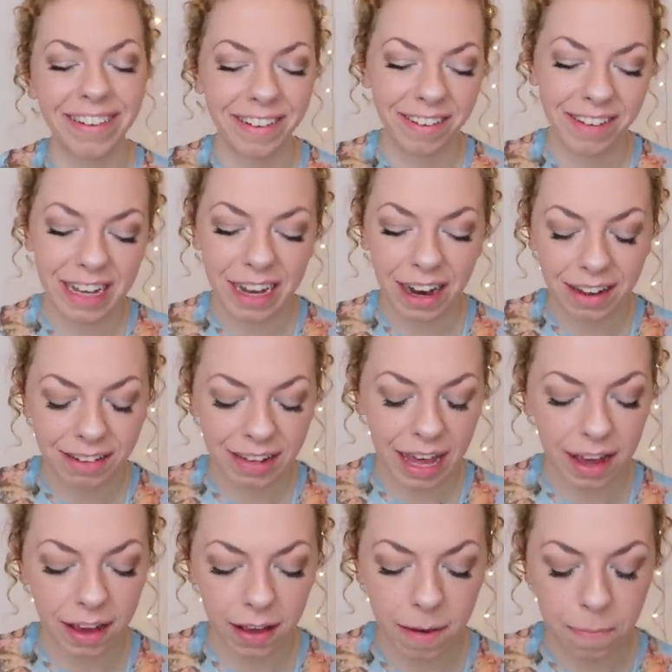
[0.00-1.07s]
i do see you guys
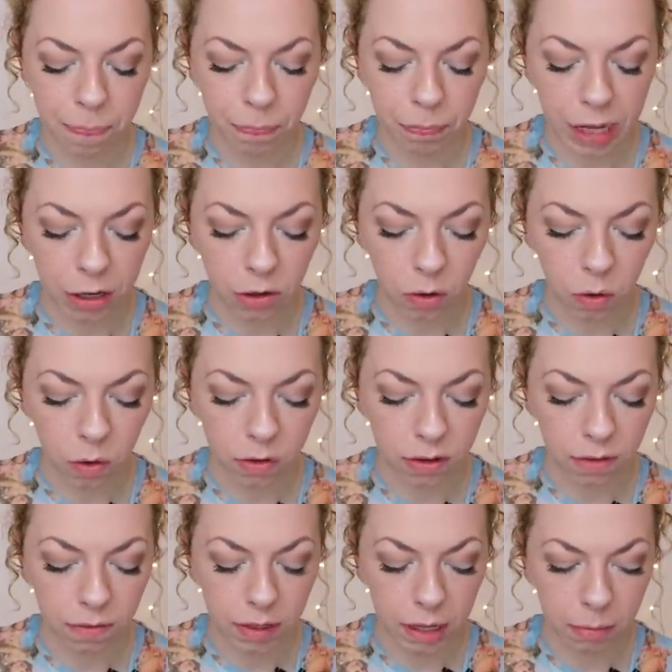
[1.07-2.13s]
getting um, a dog
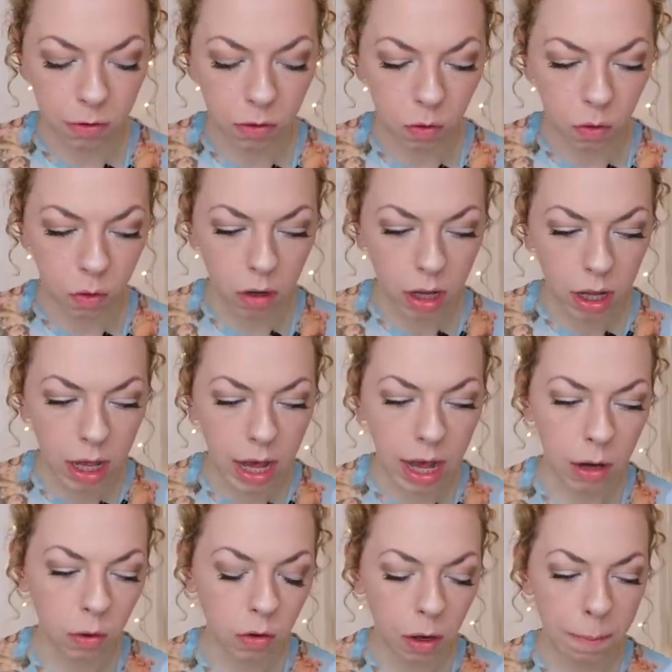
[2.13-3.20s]
of some sort
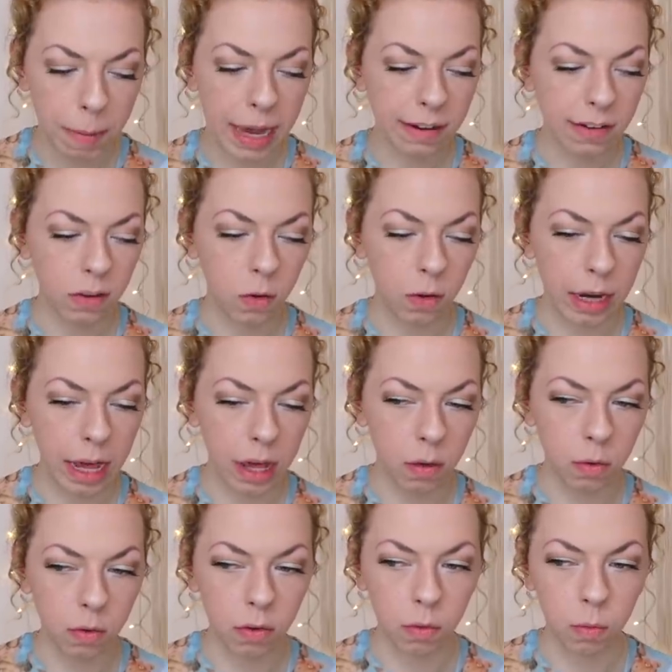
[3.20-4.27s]
and also painting your
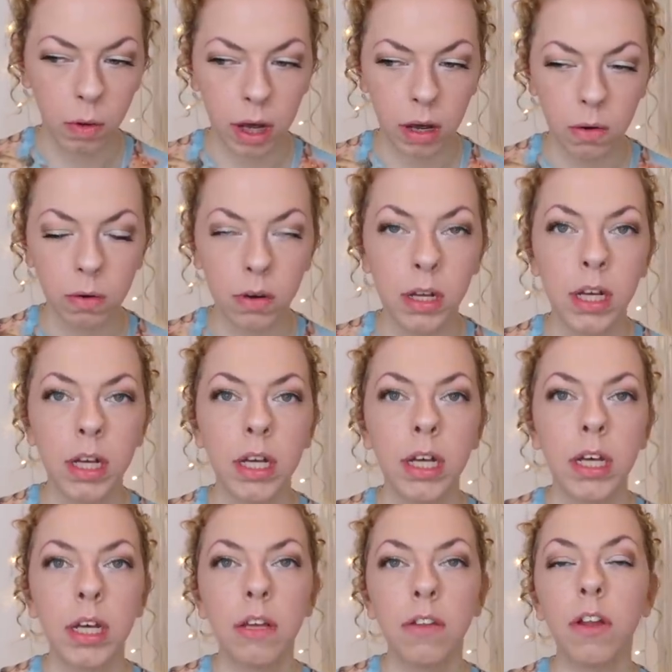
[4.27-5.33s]
nails as well
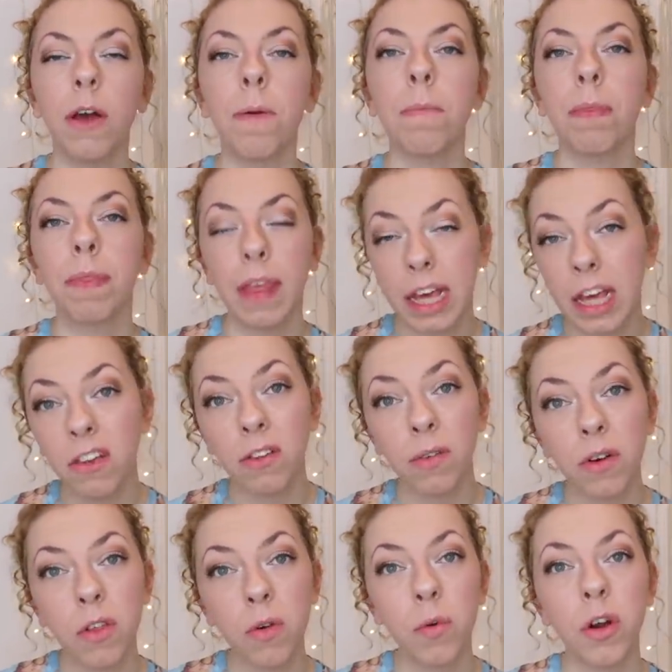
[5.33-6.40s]
so thank you
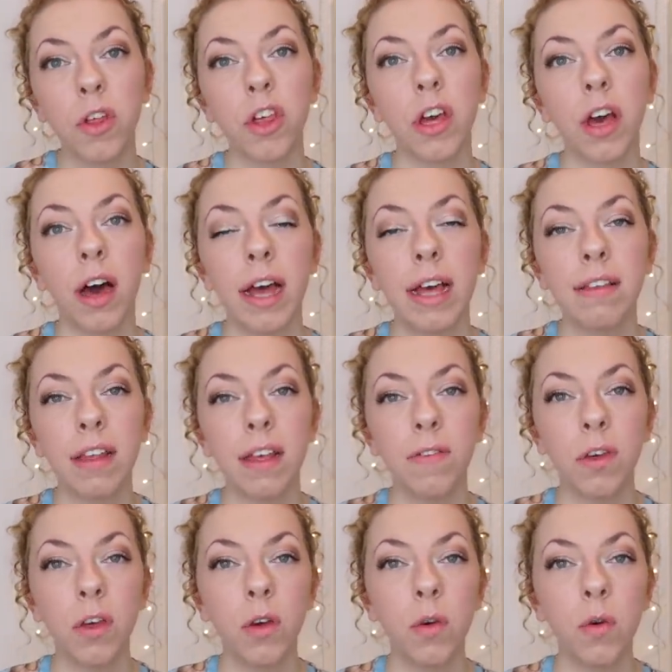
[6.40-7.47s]
so much for watching guys.
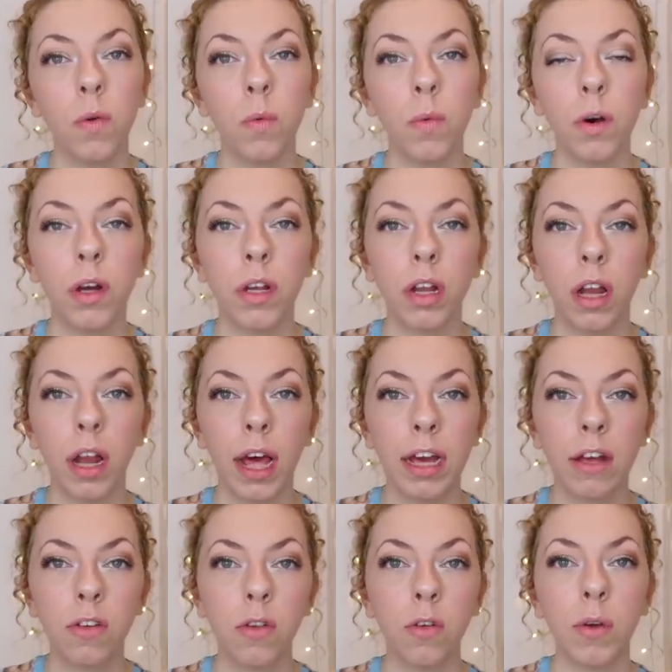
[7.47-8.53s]
If you would
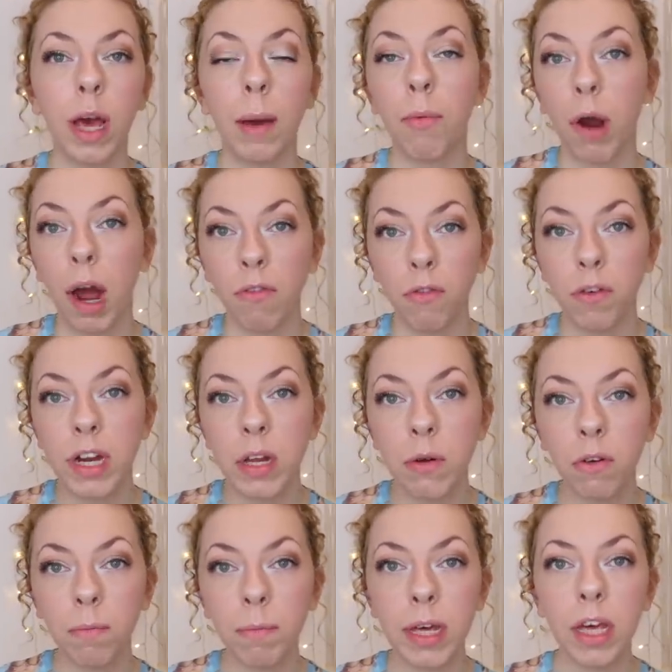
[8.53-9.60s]
like to get a private
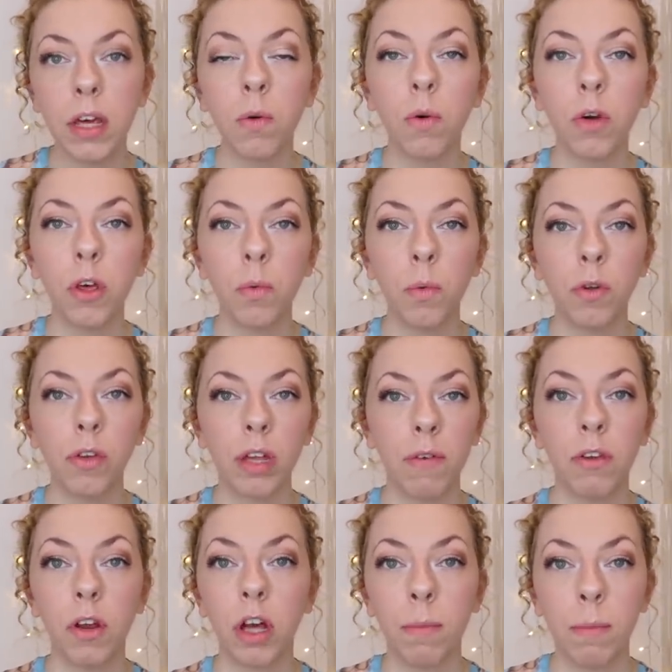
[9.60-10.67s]
reading with me or you want to
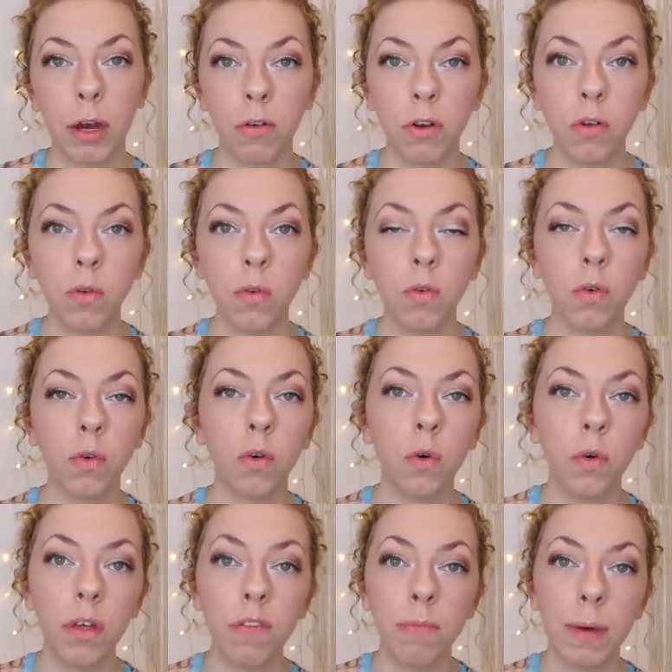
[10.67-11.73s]
have a look at my crystal store,
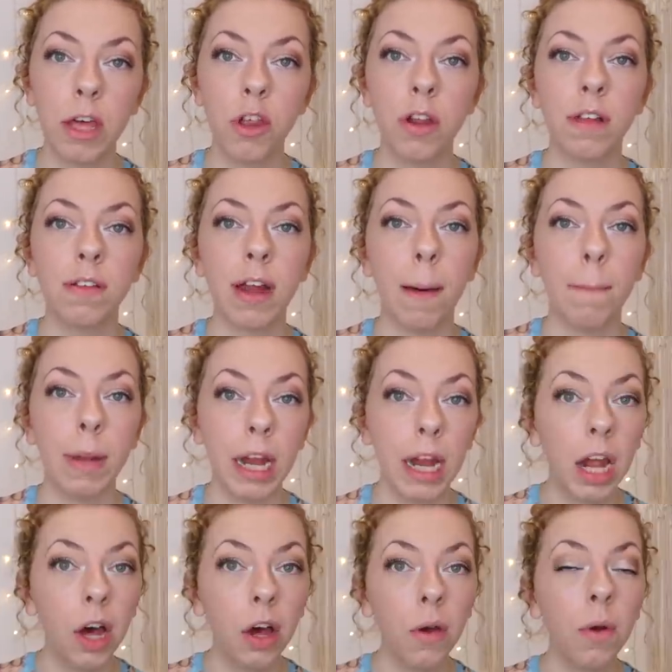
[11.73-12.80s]
all the information is down
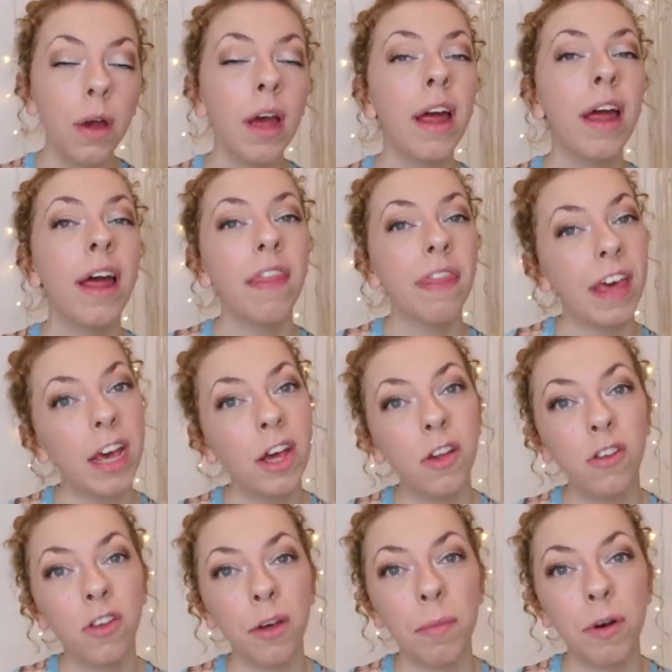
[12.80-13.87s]
below. Thank
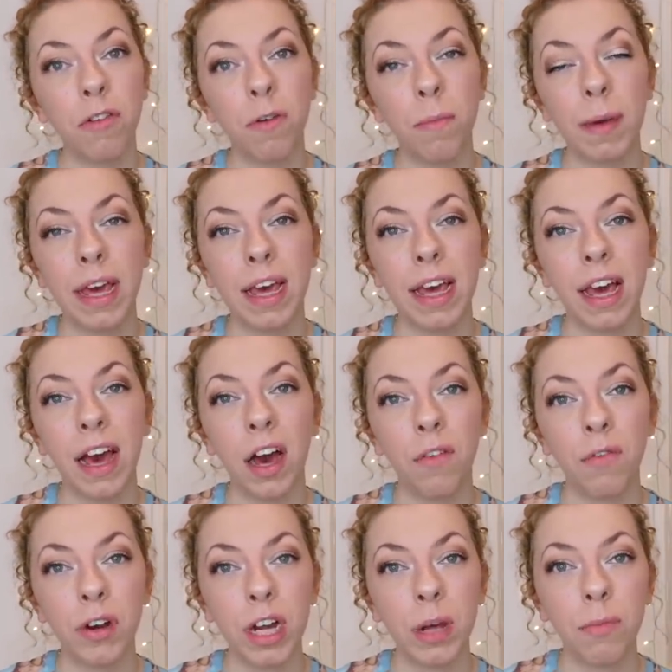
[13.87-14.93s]
you so much for being here. I
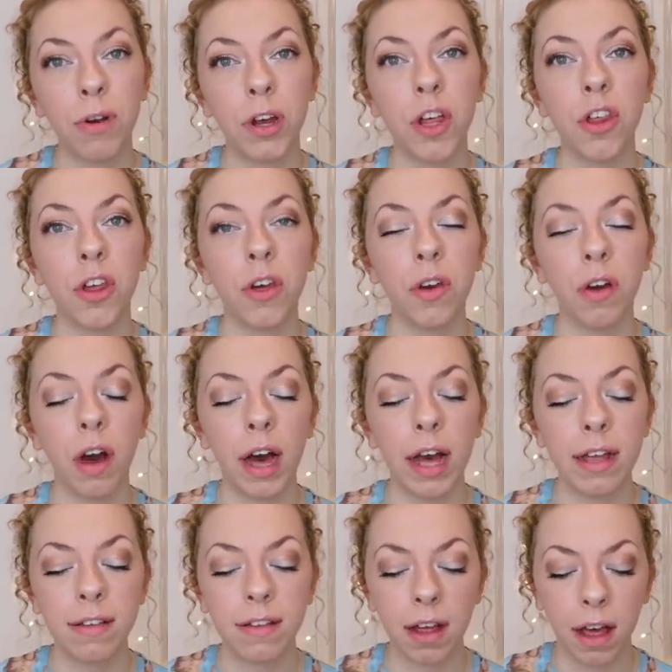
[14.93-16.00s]
really appreciate you
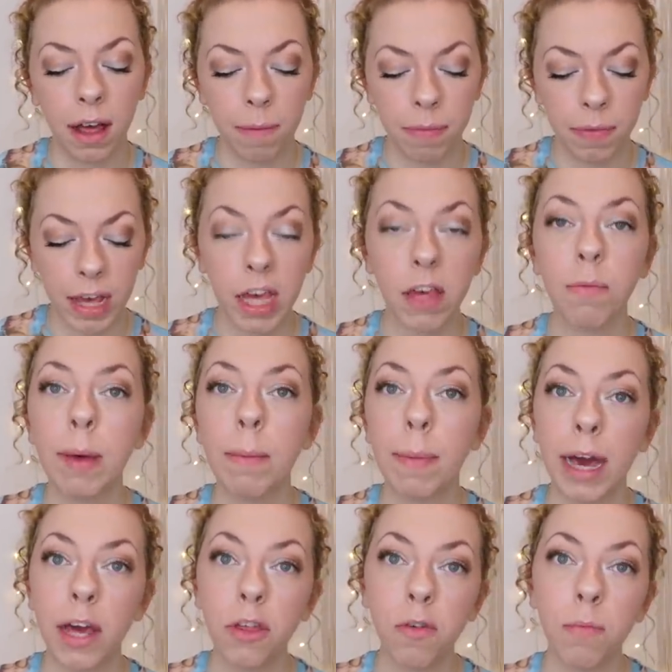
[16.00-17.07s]
guys. Um, thank you for being
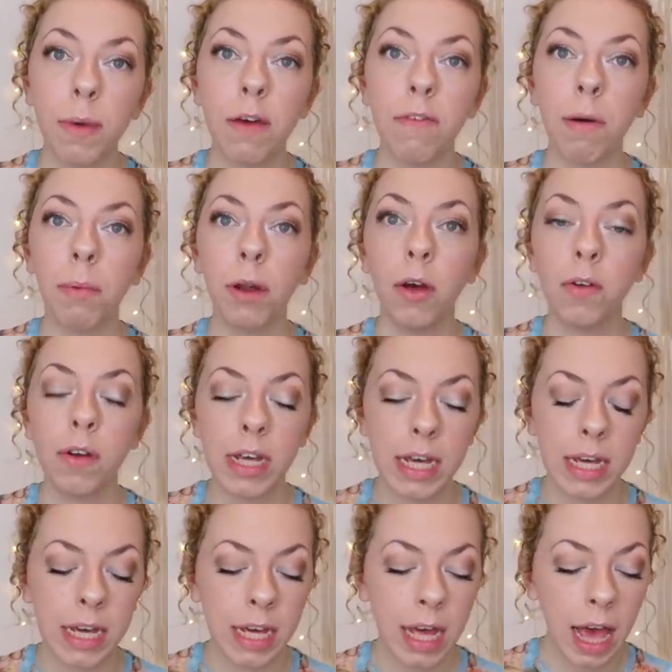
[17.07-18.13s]
patient with me of
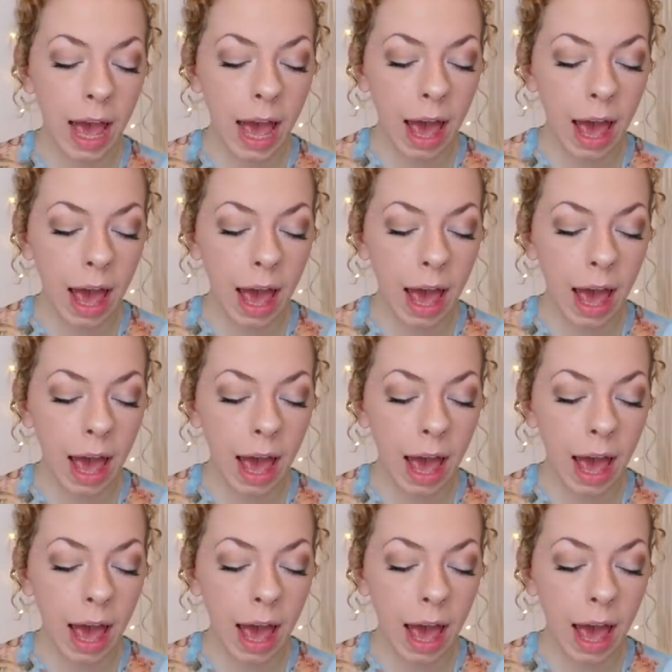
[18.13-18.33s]
uploading.